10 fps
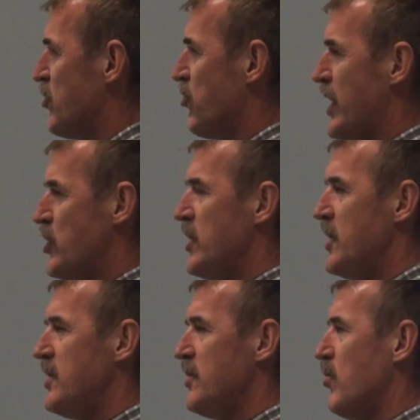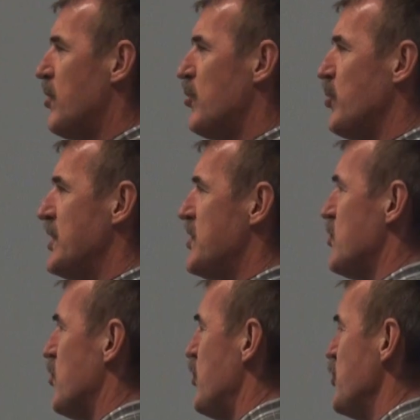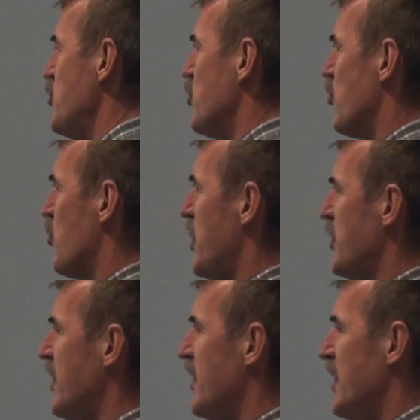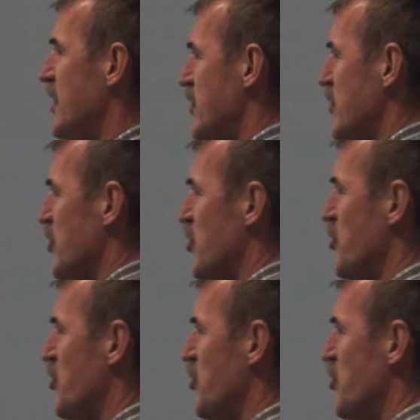crashes, or we install the newer one, so